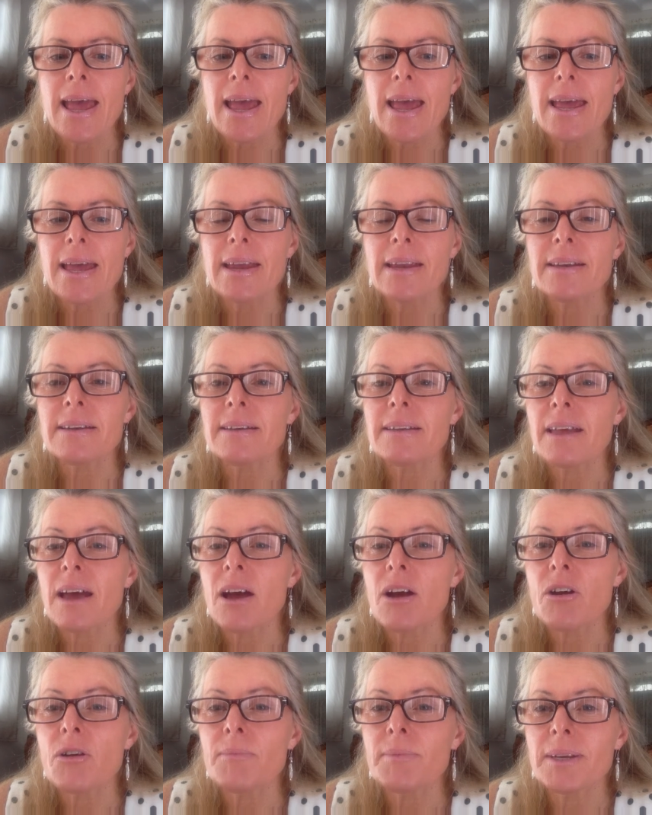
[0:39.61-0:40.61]
And the
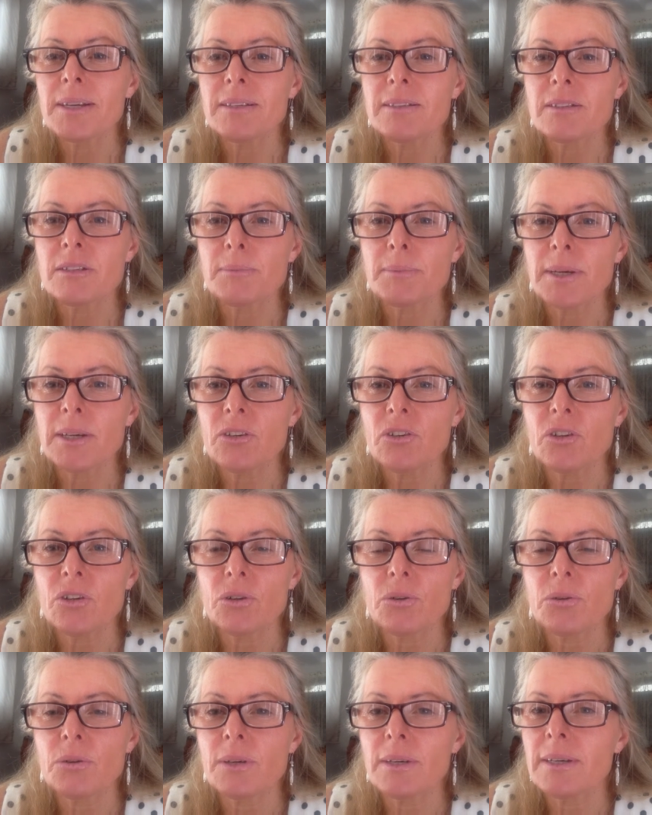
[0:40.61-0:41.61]
home needs to be
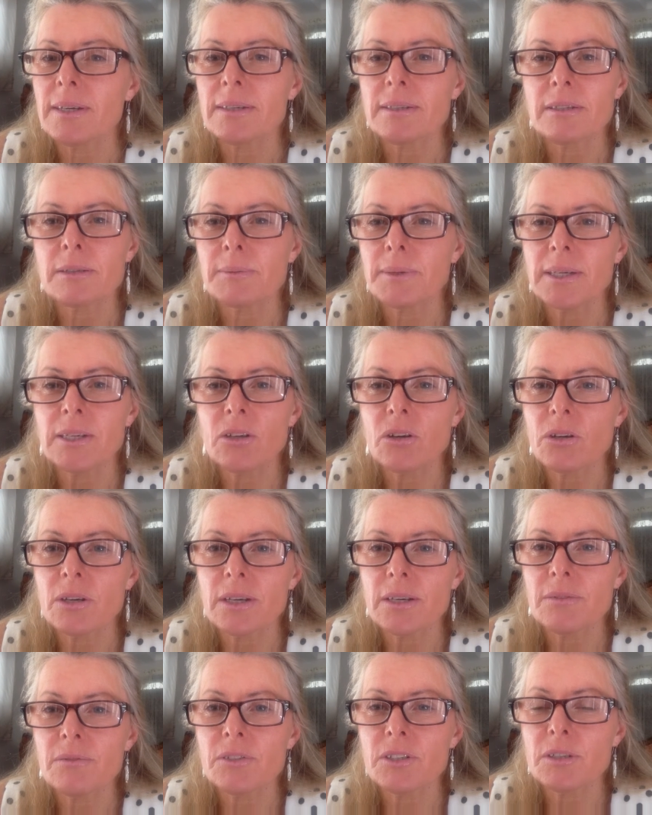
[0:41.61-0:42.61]
new, needs to be not
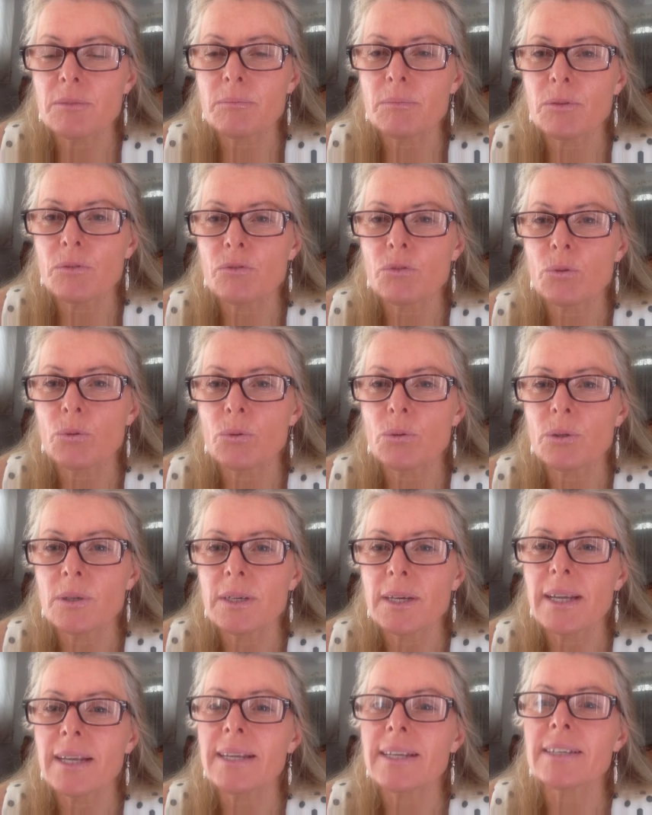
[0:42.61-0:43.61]
lived in before,
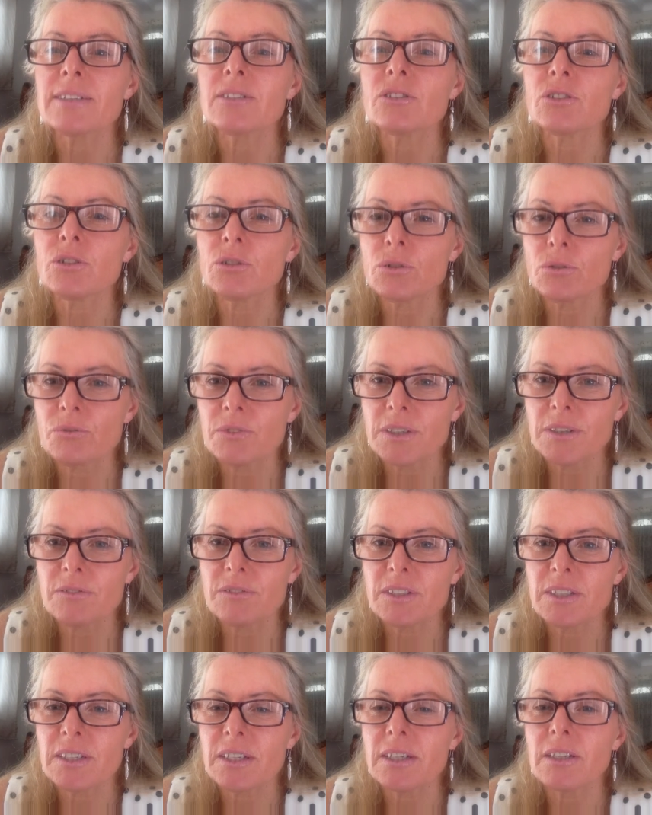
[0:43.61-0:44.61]
unless you've
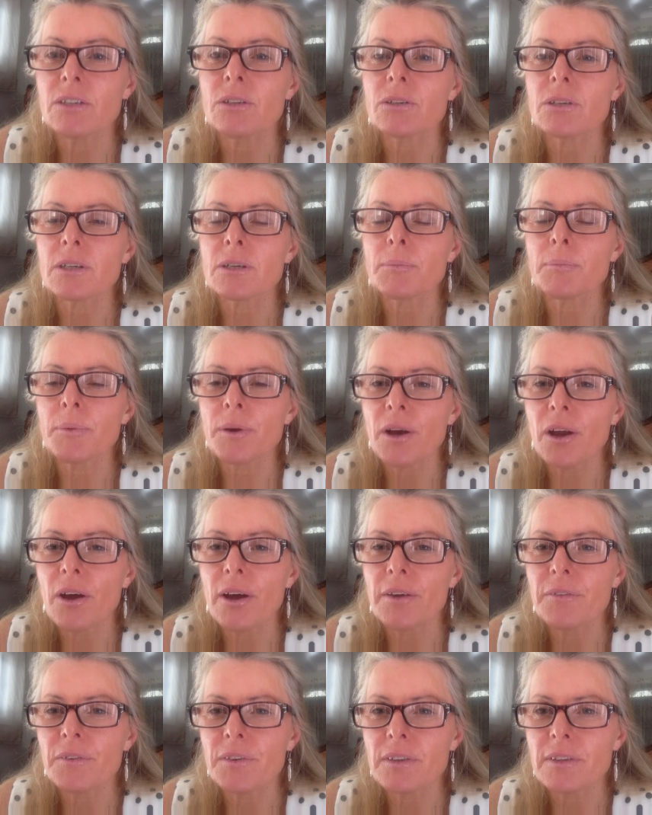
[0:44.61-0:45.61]
lived in it. You can
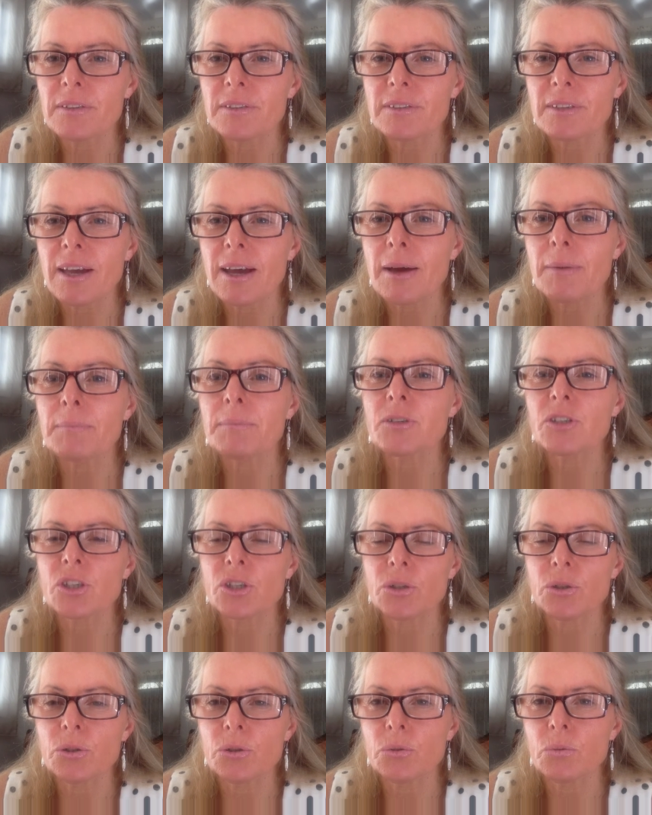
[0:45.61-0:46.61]
apply for this up
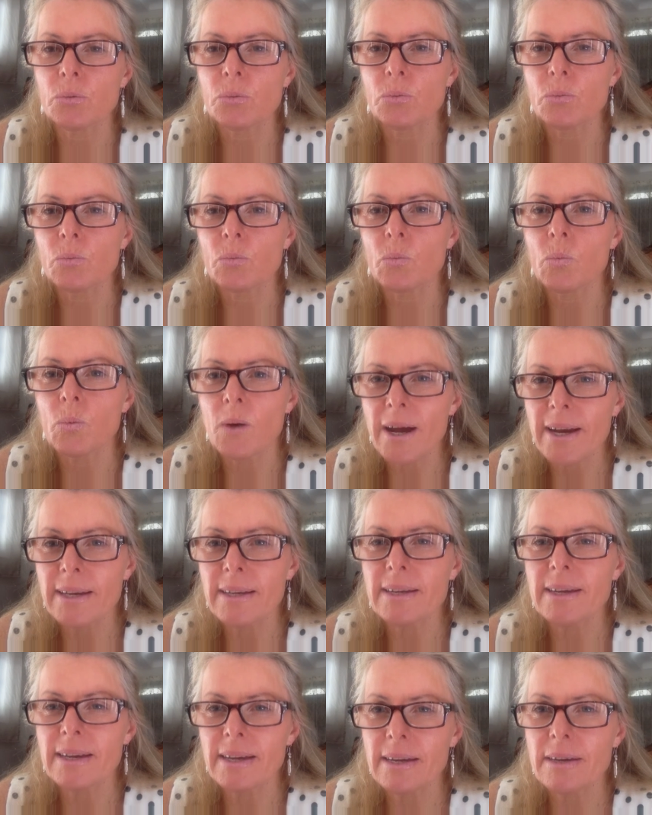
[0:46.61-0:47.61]
to
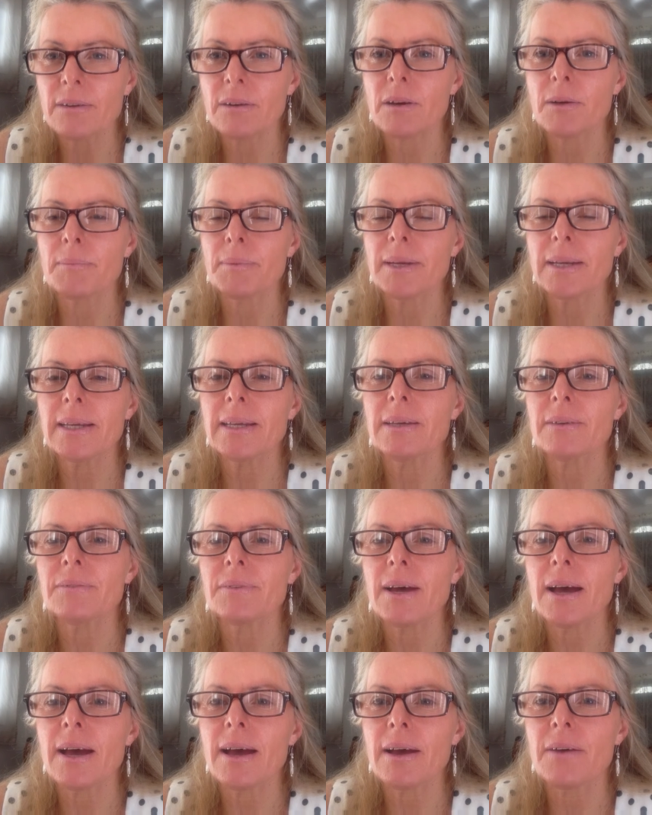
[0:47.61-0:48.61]
1 year, I
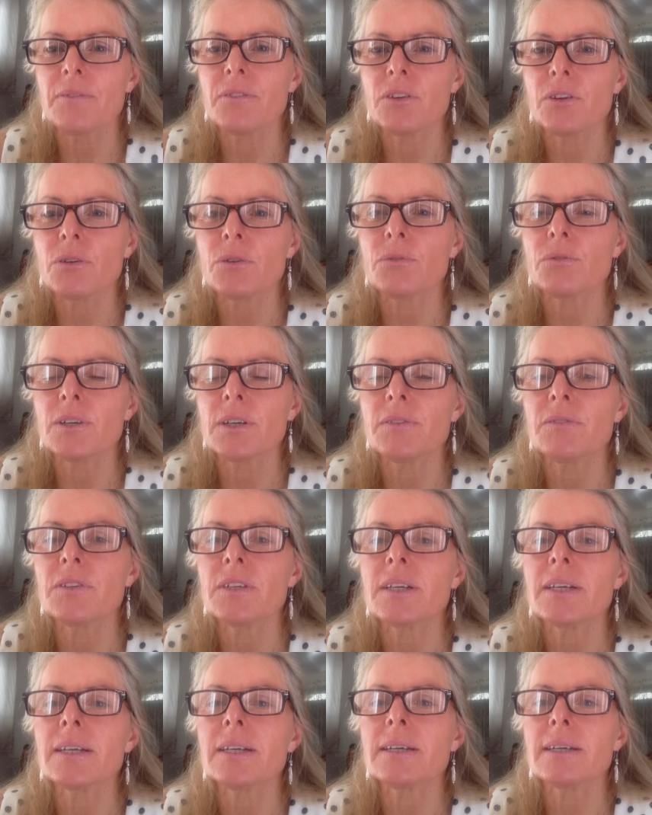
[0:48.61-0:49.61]
believe, after you've lived
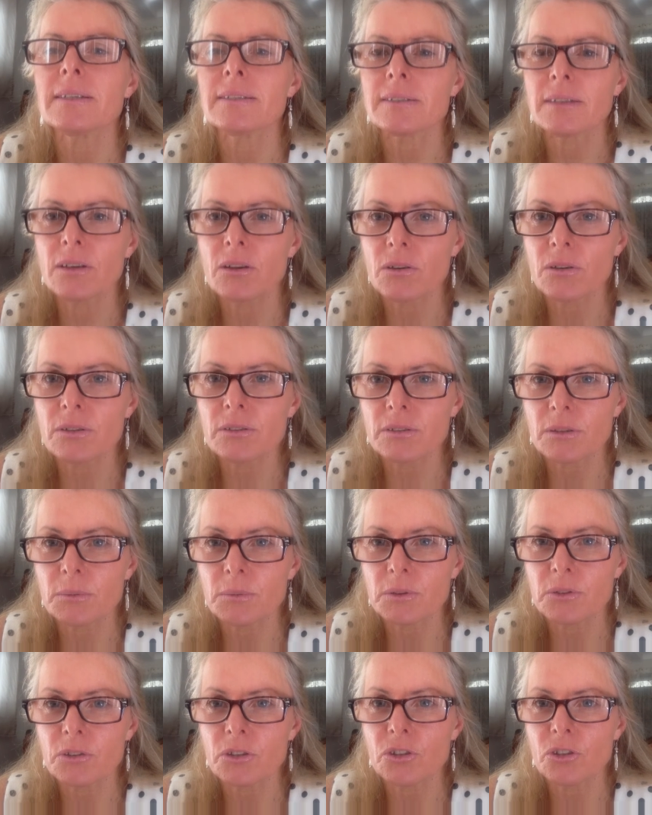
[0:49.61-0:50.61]
in it, as long as it
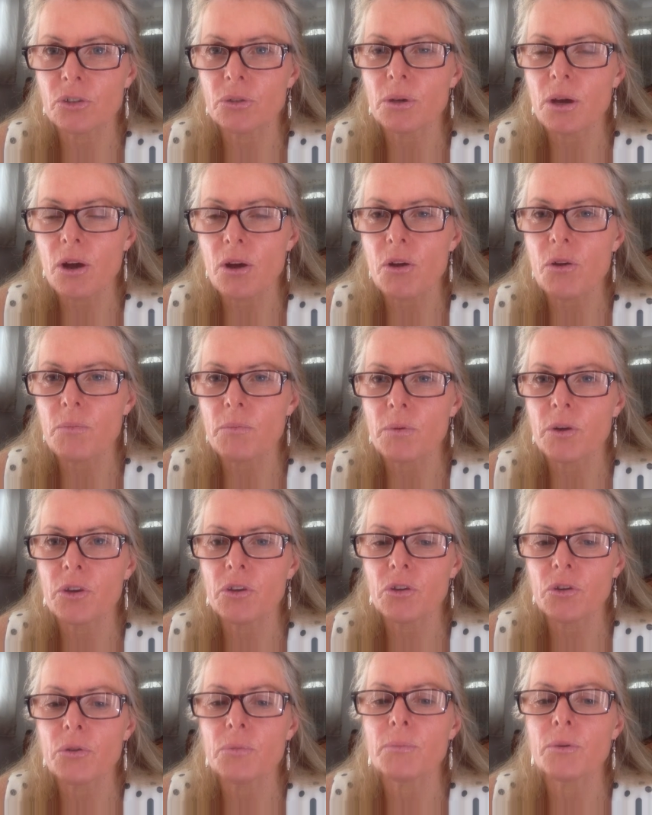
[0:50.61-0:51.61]
was a new home when
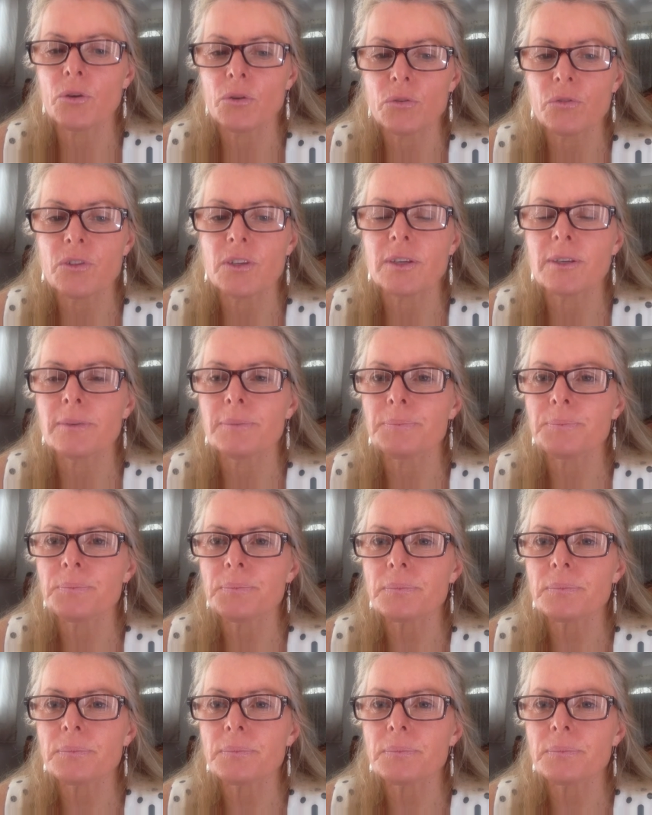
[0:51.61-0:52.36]
you moved in.